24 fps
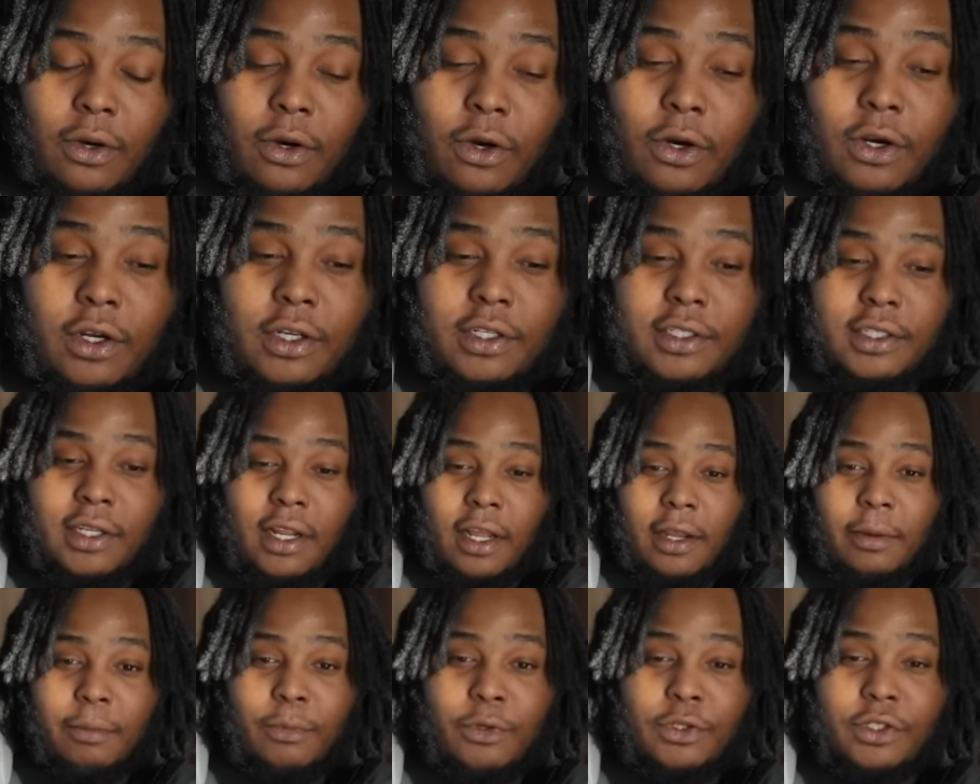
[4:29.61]
all his
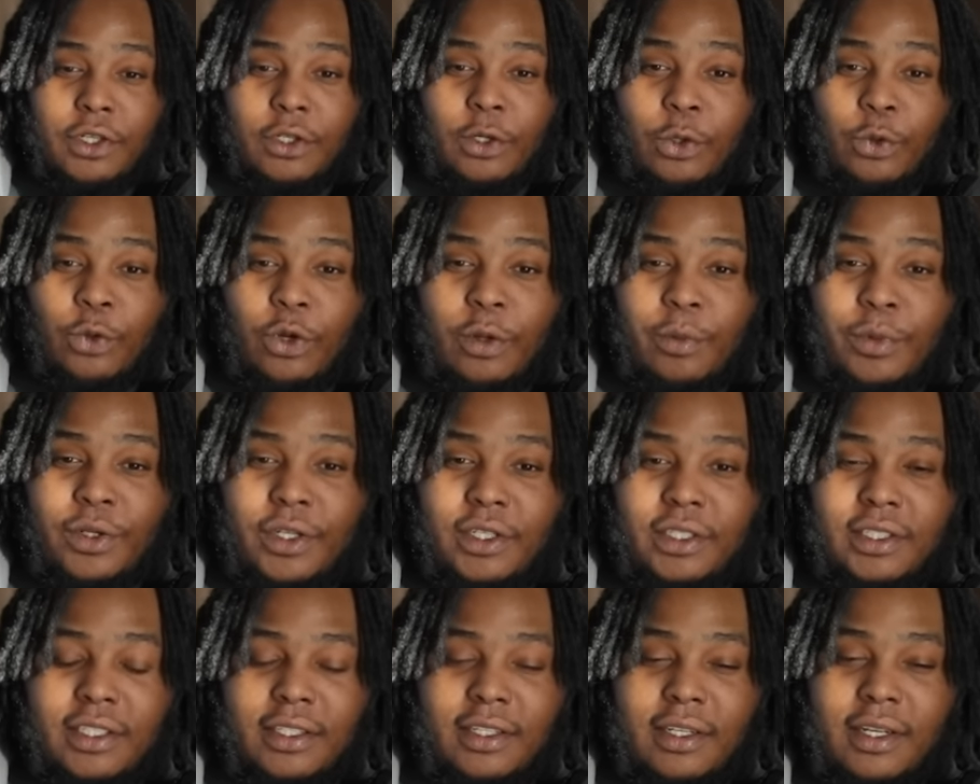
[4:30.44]
like music equipment
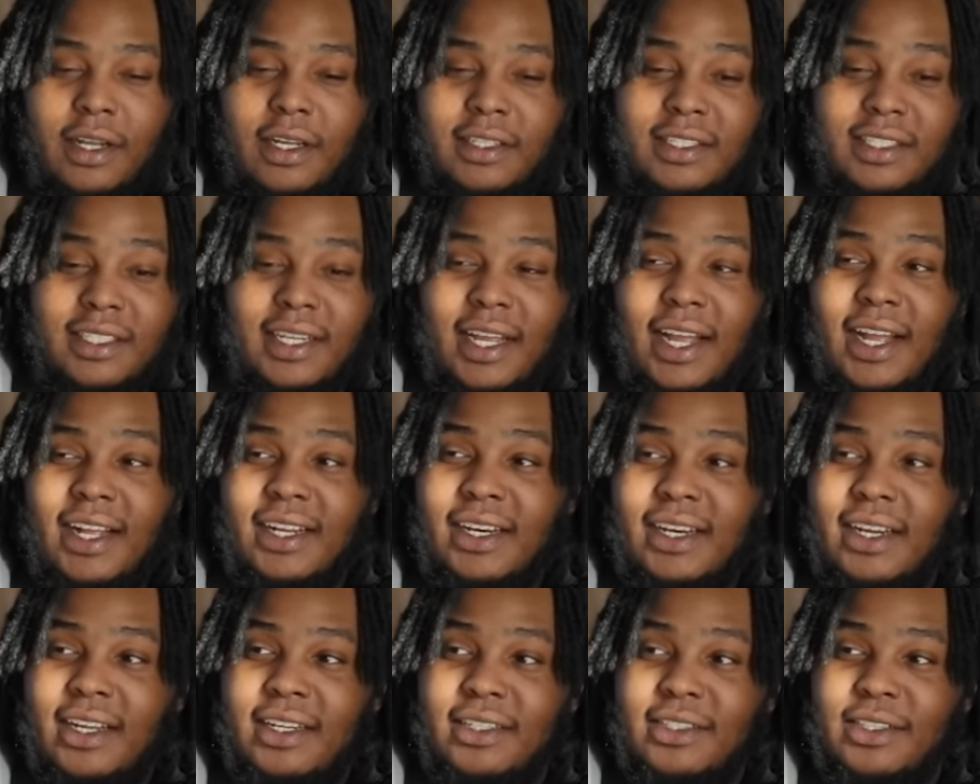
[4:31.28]
and shit, I just
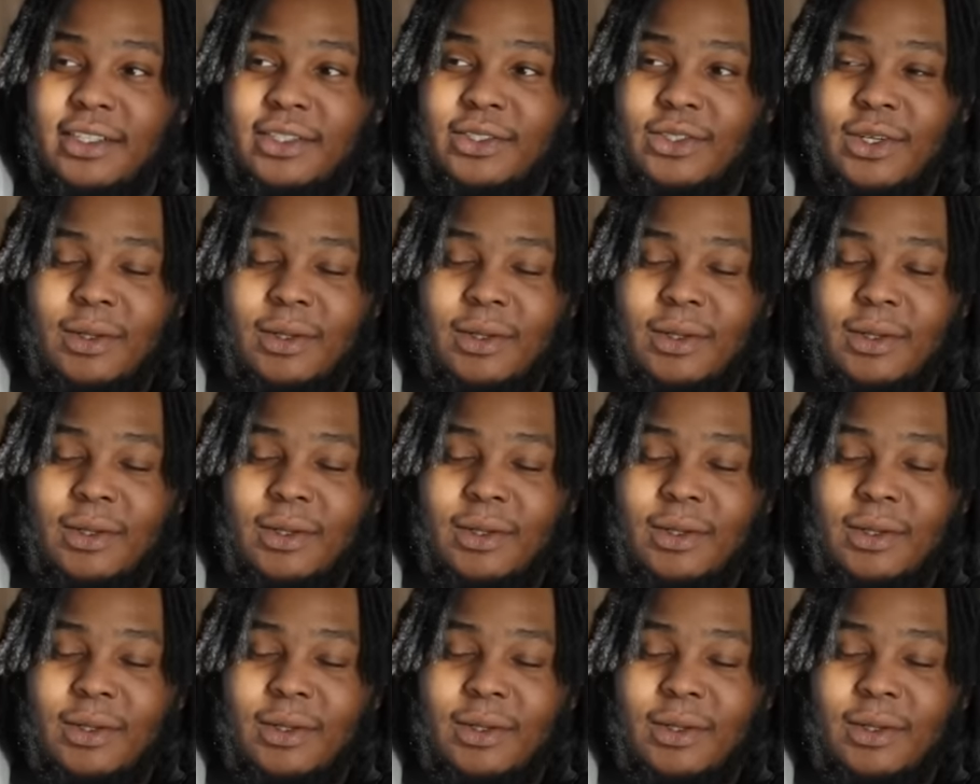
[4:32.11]
had that shit.